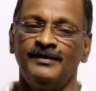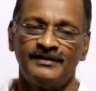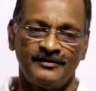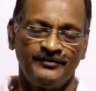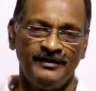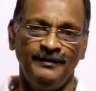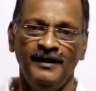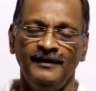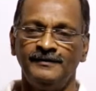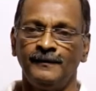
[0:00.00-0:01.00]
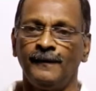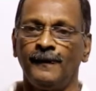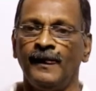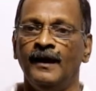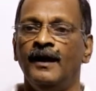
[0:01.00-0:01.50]
First of all, image
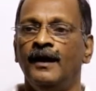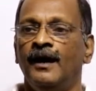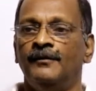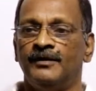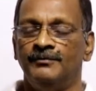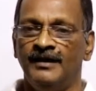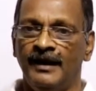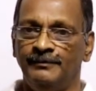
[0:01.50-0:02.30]
from the